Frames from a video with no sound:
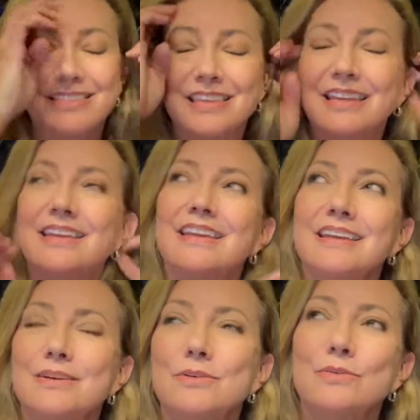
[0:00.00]
think
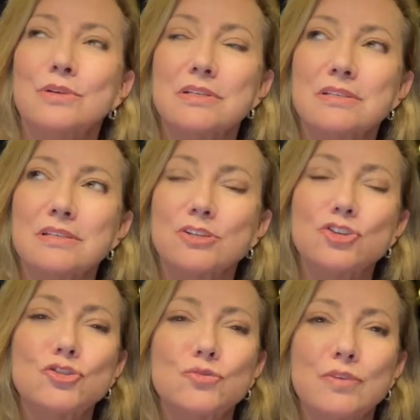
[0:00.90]
it was
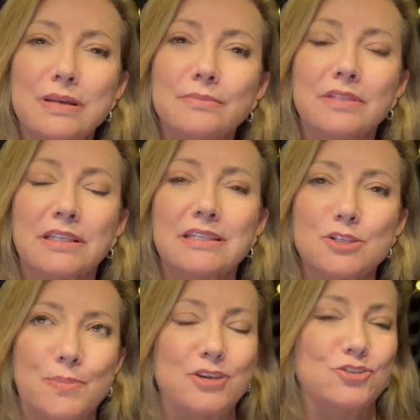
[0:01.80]
extremely
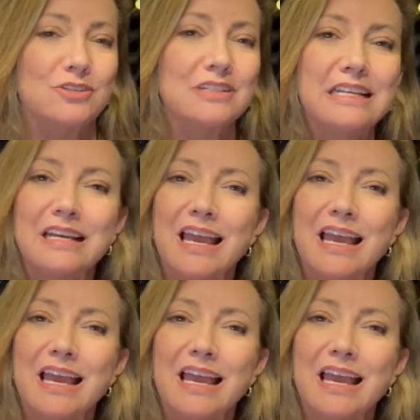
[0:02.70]
special